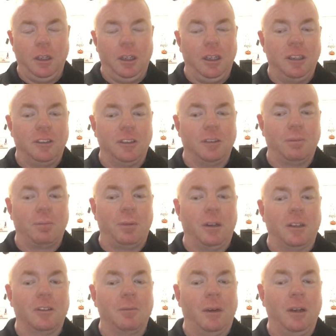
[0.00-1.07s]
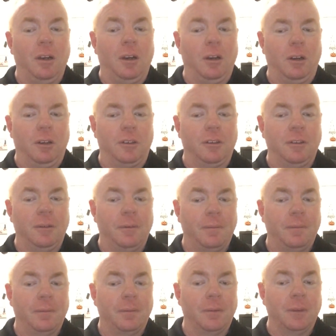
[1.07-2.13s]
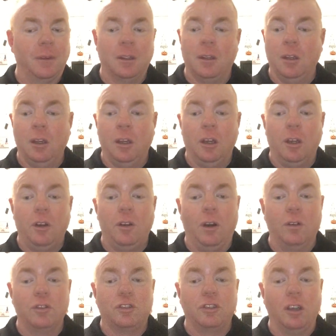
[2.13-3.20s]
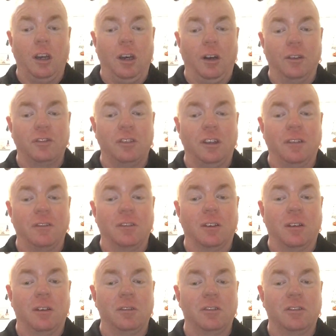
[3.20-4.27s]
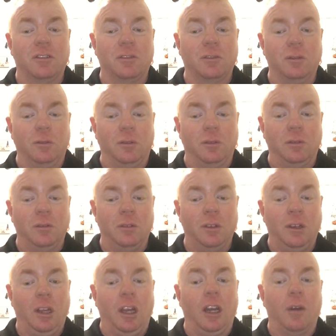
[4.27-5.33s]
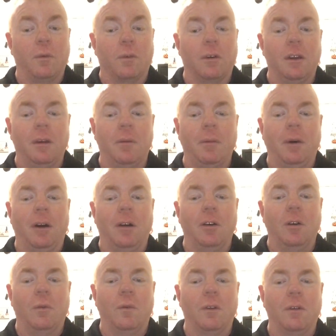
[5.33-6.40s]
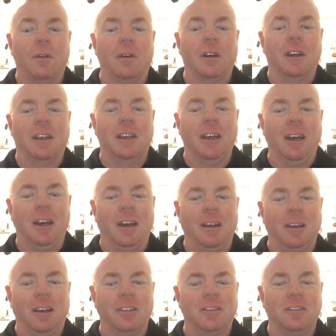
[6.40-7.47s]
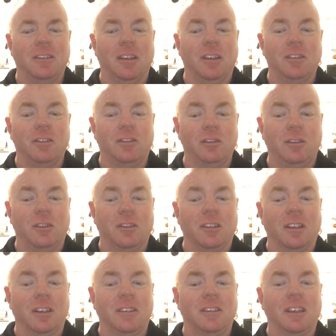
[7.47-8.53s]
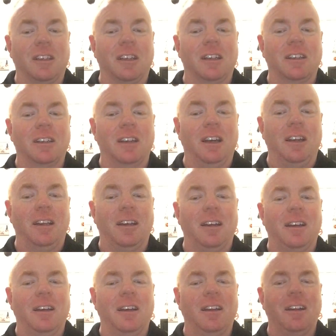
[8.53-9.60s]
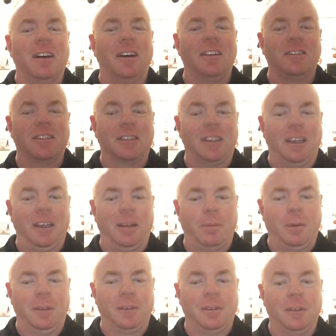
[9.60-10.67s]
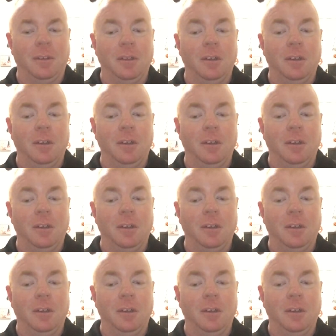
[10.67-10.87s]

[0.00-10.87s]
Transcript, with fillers: It just breaks my heart. No child should have to go to school and worry about whether a gun, as another student is going to take a gun onto campus.